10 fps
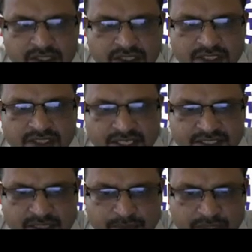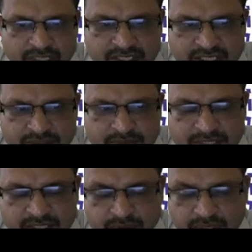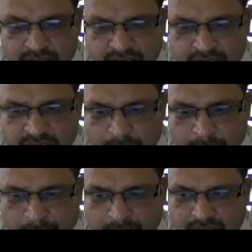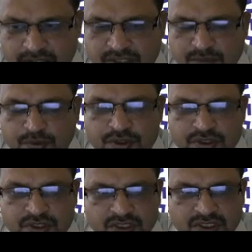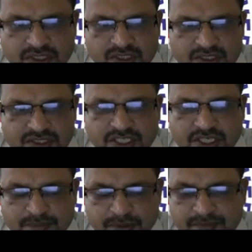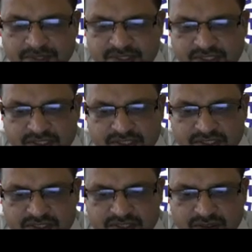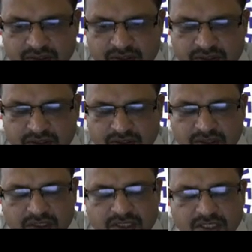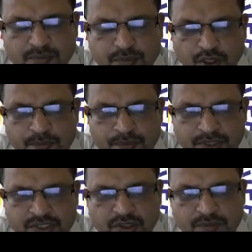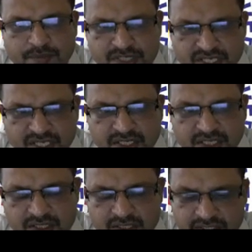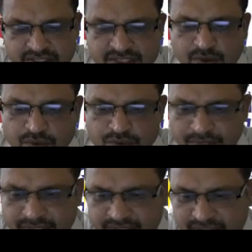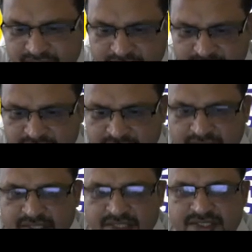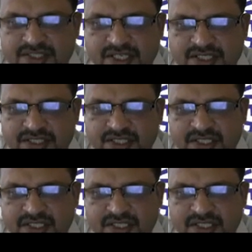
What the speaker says: in the example it has been given. Suppose ZP means number of teeth on pinion is equal to 20. ZG